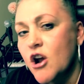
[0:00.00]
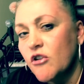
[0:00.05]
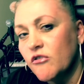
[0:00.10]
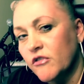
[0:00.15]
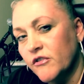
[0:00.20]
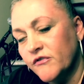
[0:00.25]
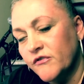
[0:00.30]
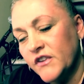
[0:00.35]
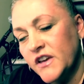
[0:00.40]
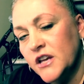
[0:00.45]

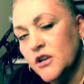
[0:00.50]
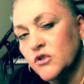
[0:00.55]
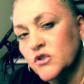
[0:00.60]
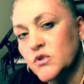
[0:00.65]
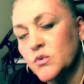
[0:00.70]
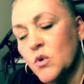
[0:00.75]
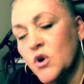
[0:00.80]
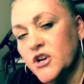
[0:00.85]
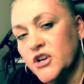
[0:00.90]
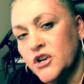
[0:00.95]
reveals
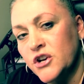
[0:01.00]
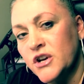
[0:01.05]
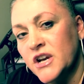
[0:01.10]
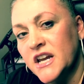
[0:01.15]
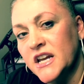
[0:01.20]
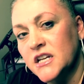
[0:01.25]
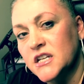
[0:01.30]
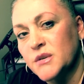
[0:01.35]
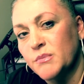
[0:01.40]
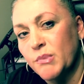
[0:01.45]
what you
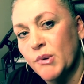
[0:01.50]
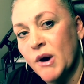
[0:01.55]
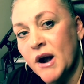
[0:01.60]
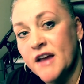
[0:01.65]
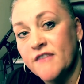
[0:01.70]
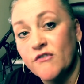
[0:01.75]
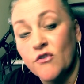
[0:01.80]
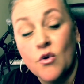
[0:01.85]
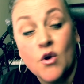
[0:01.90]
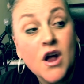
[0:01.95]
need to pray
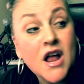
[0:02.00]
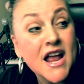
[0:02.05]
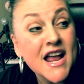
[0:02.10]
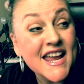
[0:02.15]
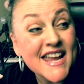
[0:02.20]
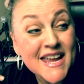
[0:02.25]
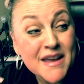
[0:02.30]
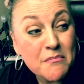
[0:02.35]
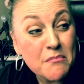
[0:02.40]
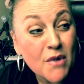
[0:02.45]
for.
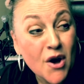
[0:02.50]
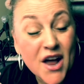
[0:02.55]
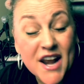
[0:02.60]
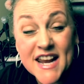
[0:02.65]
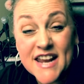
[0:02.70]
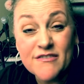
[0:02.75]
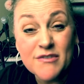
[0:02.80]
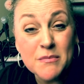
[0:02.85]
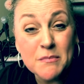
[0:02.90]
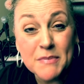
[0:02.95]
It might
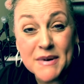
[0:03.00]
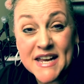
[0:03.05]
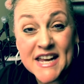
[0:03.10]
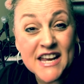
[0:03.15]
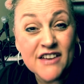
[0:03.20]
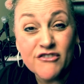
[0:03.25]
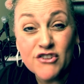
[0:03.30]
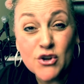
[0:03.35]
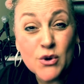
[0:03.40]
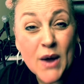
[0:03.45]
even be
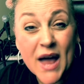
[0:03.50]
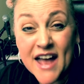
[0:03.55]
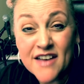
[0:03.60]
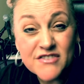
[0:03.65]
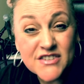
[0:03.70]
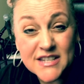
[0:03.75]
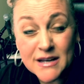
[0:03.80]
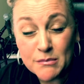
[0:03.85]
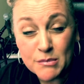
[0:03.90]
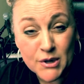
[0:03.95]
if you have
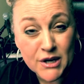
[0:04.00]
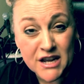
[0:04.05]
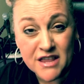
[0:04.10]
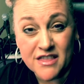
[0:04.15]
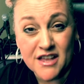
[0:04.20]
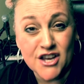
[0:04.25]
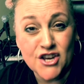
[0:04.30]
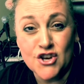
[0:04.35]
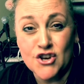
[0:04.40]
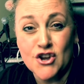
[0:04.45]
somebody
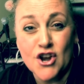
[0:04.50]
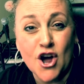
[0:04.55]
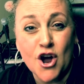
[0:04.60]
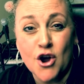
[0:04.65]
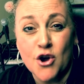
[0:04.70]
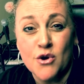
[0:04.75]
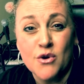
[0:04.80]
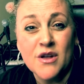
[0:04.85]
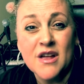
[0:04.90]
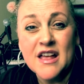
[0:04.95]
that you
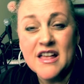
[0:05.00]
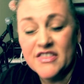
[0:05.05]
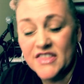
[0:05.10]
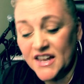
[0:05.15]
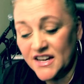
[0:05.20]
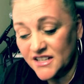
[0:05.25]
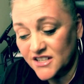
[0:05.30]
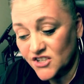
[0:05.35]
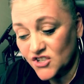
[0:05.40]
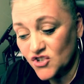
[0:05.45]
know that
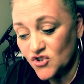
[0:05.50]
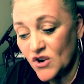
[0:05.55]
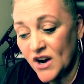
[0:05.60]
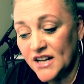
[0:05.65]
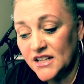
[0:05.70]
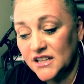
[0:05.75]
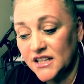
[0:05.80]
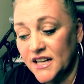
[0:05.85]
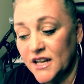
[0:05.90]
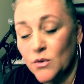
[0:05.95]
is
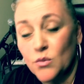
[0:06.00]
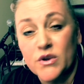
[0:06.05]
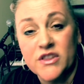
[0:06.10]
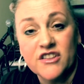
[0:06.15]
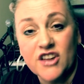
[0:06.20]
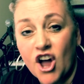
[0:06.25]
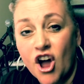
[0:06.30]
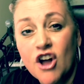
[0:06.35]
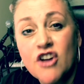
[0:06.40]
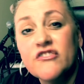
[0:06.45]
struggling with
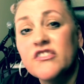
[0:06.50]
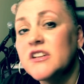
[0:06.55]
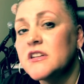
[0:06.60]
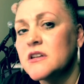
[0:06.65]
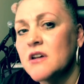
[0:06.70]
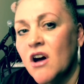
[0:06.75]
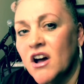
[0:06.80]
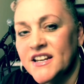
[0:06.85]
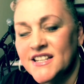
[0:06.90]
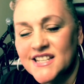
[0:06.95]

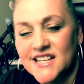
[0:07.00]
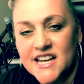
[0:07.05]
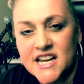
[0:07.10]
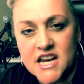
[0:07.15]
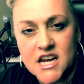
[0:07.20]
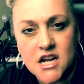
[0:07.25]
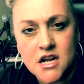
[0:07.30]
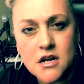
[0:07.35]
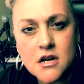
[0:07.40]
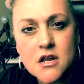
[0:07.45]

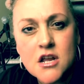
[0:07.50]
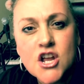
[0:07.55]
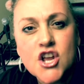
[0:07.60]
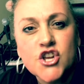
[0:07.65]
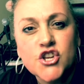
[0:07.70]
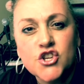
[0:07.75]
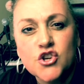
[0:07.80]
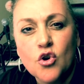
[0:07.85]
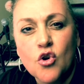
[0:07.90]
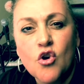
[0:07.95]
COVID-19,
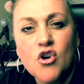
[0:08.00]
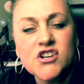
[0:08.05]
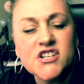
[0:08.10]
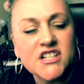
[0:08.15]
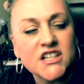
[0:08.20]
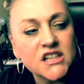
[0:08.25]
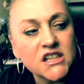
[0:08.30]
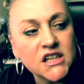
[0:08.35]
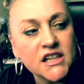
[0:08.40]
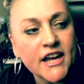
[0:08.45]
you're
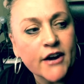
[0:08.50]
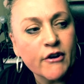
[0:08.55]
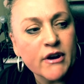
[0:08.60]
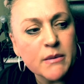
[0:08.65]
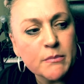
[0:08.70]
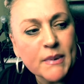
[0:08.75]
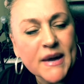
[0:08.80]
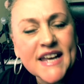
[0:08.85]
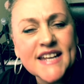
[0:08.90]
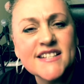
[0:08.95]
declaring
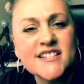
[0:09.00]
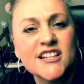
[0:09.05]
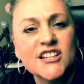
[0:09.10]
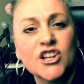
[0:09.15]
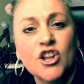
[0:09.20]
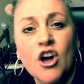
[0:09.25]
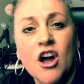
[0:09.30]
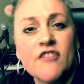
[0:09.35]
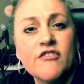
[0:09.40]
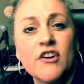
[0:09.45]
peace and
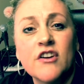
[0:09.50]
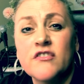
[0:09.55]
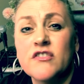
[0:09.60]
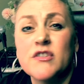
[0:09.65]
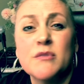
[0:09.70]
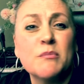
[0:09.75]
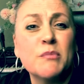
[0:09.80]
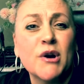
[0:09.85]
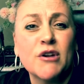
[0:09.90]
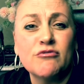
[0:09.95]
life over
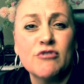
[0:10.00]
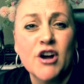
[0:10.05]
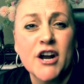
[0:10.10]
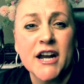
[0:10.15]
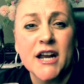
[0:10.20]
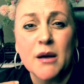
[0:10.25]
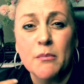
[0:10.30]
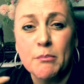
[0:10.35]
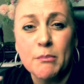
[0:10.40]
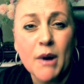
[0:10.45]
them by
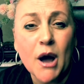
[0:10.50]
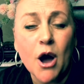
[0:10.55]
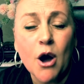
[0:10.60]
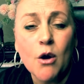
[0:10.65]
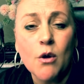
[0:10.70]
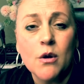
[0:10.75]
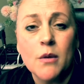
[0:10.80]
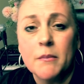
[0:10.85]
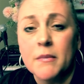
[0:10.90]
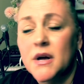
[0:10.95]
writing a
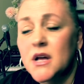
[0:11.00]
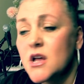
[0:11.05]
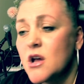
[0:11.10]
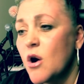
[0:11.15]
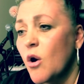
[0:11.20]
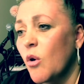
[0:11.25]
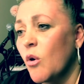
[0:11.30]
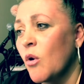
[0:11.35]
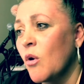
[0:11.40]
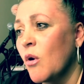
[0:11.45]
poem
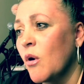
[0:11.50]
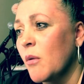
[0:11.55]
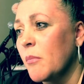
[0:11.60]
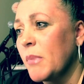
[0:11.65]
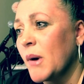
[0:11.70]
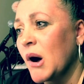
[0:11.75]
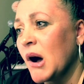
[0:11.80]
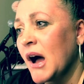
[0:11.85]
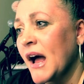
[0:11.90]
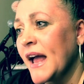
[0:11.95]
or
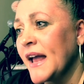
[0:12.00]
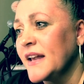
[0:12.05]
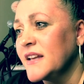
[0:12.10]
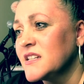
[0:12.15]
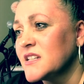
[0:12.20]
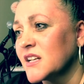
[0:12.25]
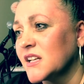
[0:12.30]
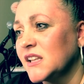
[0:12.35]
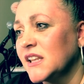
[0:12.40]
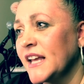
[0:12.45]
by
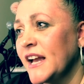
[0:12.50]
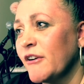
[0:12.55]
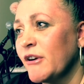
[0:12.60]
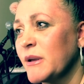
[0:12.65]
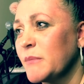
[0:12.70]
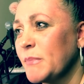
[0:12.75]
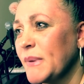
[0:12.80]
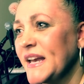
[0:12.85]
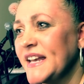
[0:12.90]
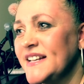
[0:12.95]
declaring
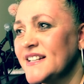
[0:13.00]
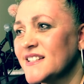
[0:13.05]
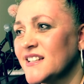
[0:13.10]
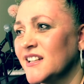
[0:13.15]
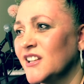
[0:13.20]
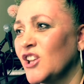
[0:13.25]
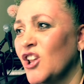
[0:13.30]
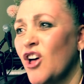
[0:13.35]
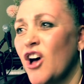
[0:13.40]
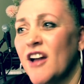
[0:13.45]
peace
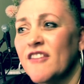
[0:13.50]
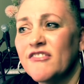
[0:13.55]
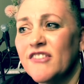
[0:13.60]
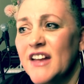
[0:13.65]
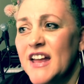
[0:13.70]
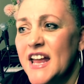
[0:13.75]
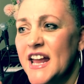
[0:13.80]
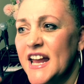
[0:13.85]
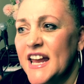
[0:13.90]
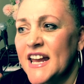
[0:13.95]
and life
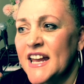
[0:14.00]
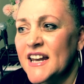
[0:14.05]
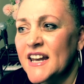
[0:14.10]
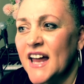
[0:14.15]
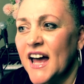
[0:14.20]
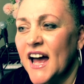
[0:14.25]
in